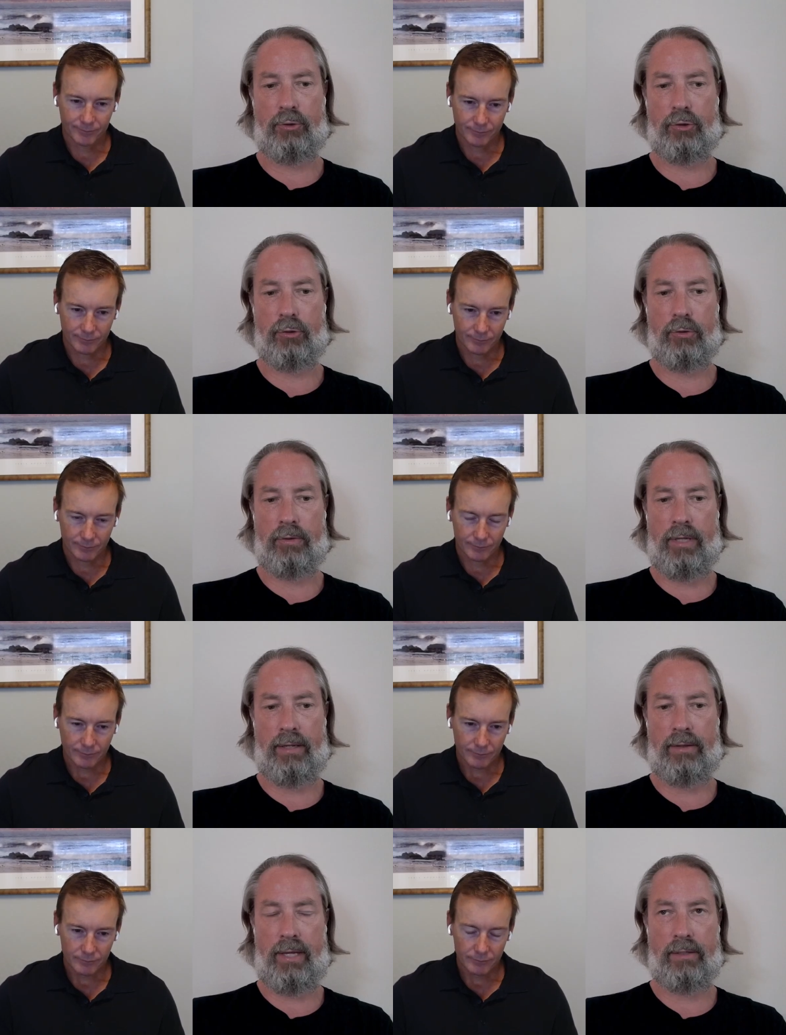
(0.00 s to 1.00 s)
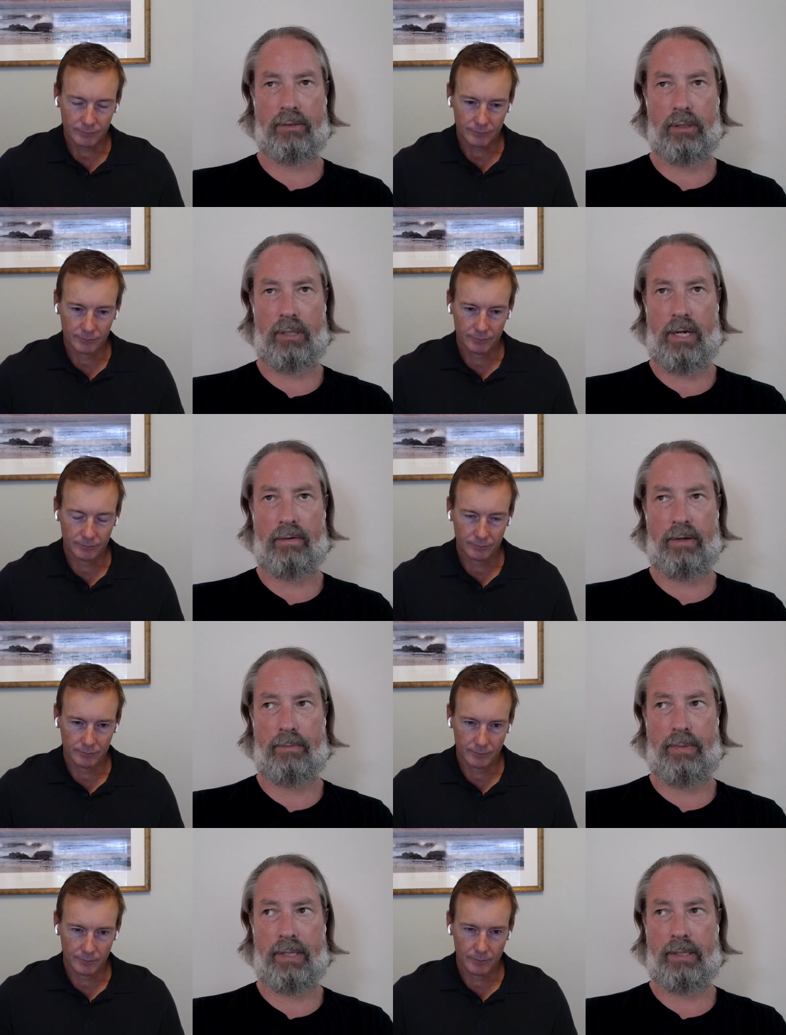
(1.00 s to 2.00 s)
Speaker 1: sure that is a
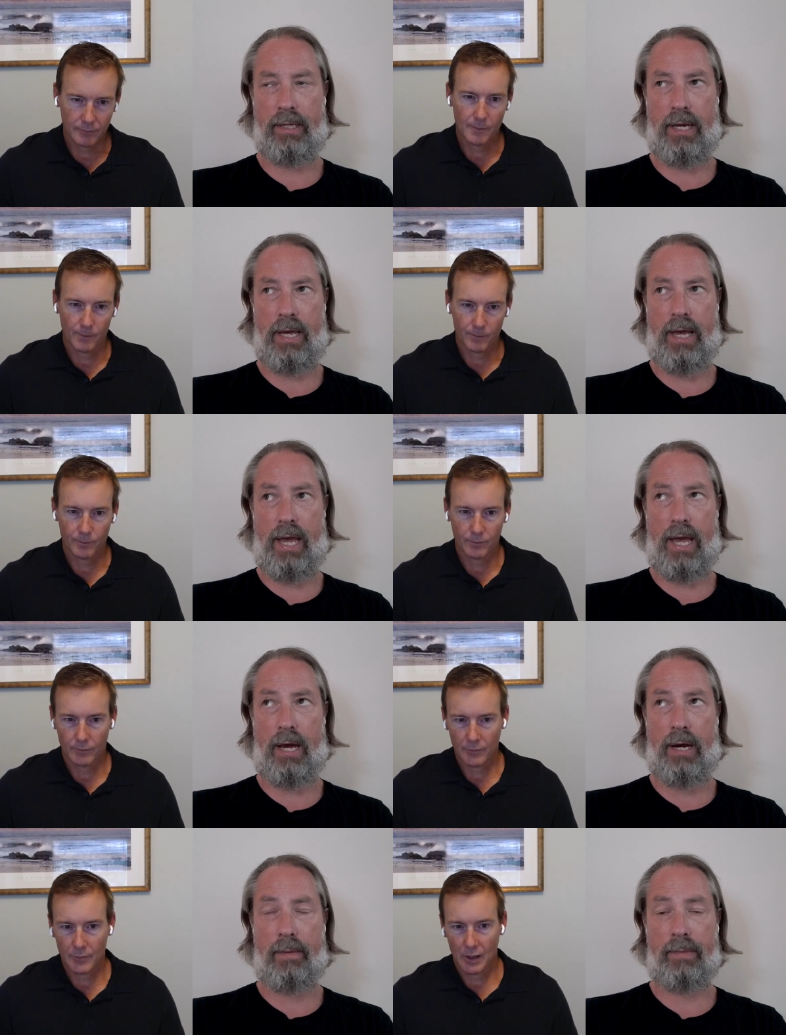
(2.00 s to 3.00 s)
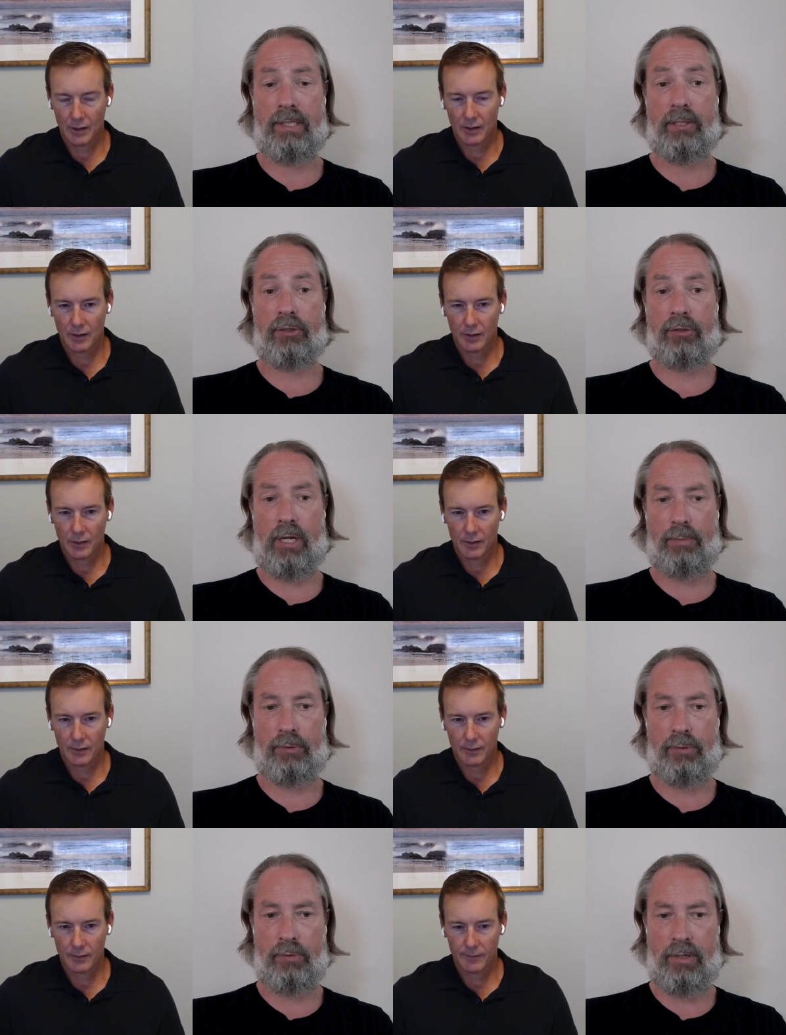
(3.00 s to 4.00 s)
big additional
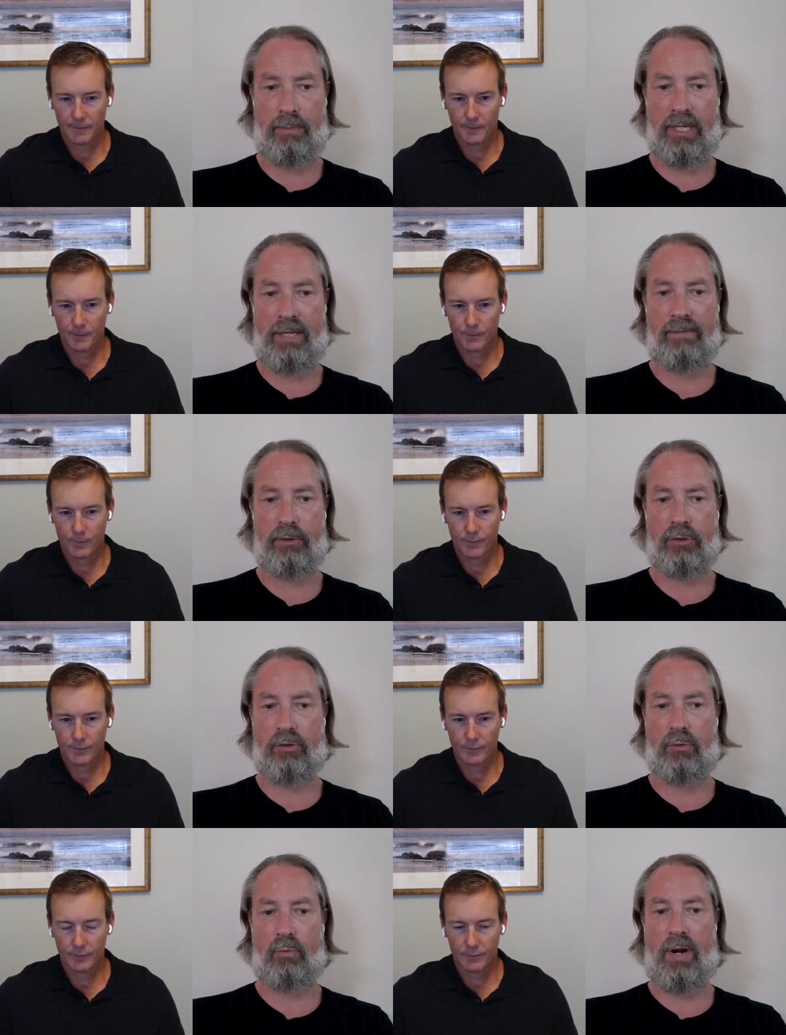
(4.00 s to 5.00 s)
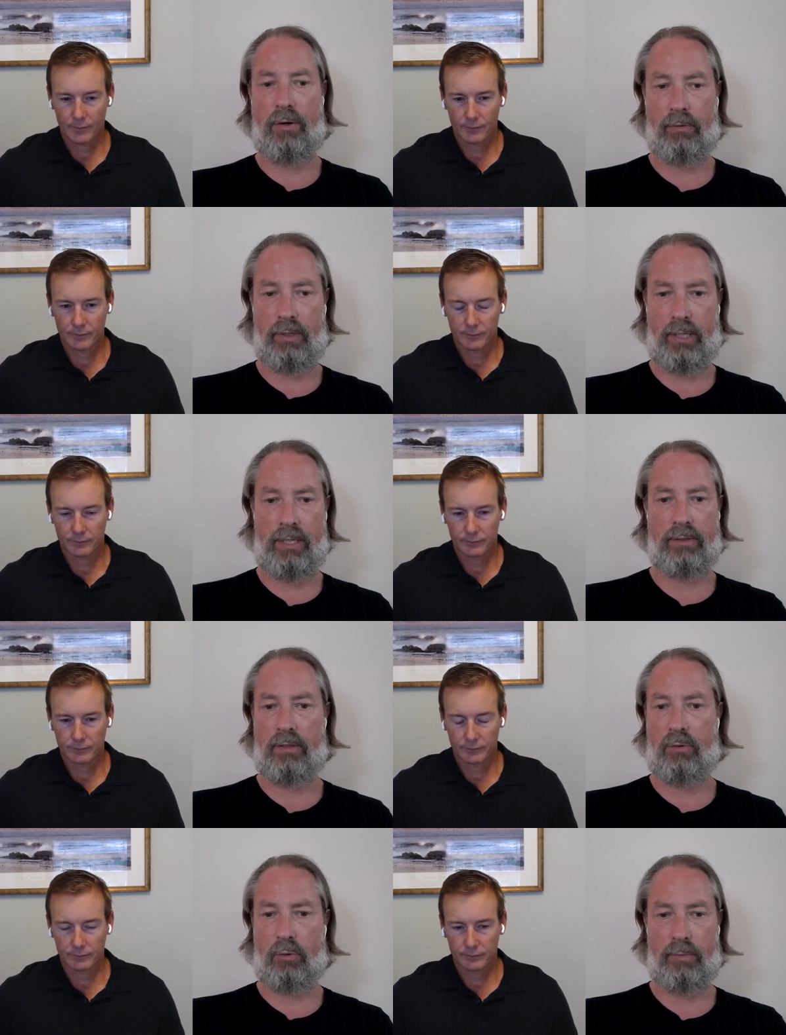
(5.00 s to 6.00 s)
opportunity. But even just the rendering is an
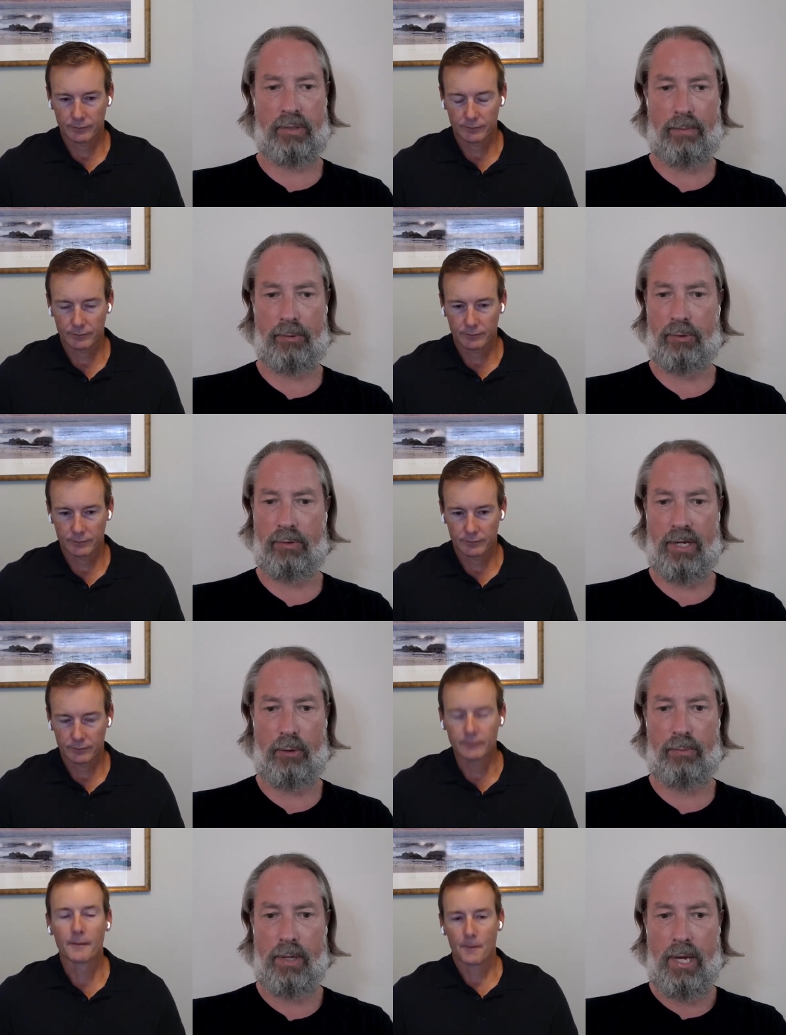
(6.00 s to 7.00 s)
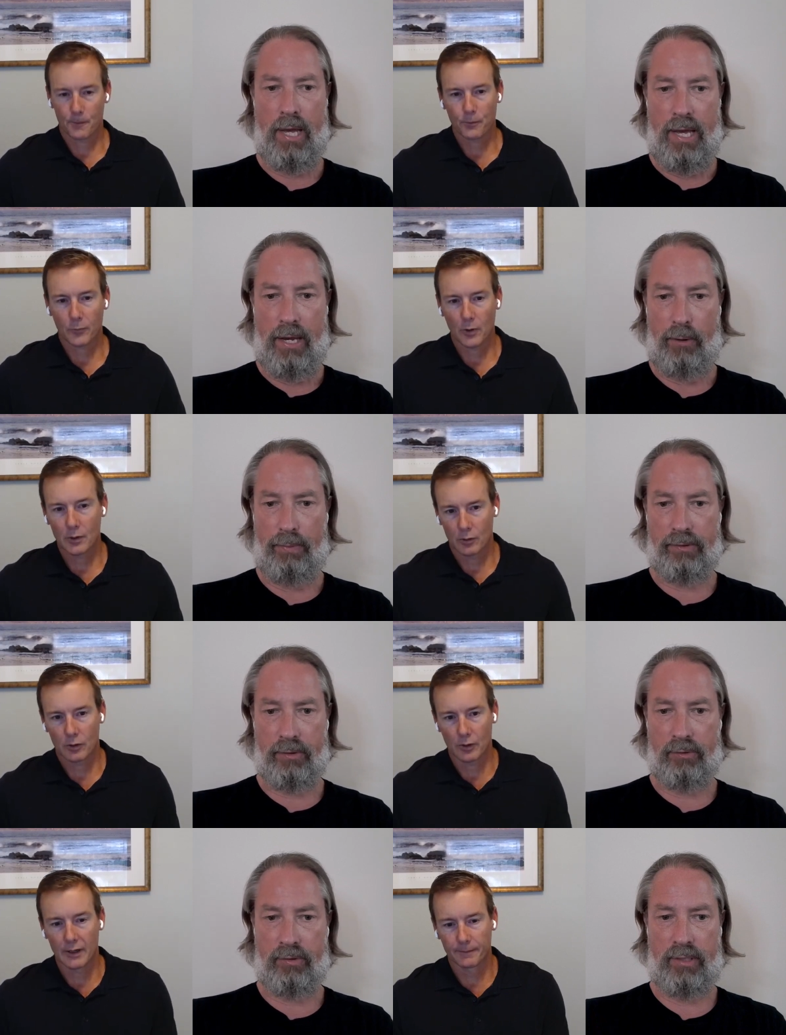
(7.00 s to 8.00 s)
enormous opportunity. Help us
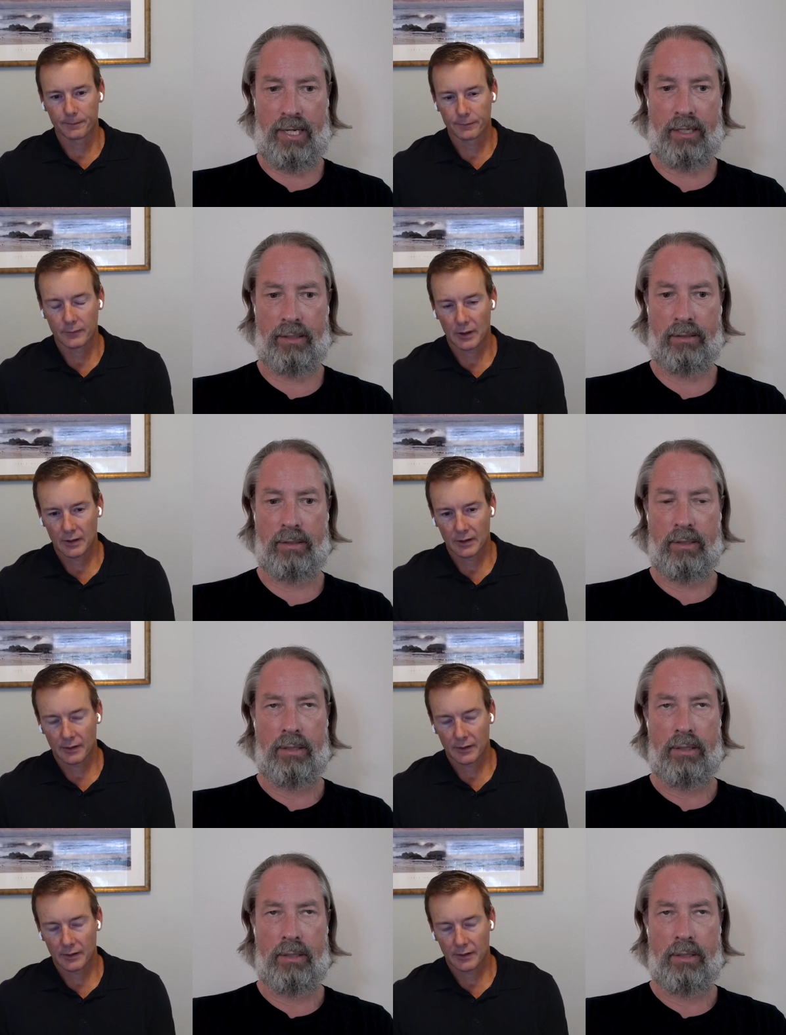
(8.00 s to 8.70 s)
understand,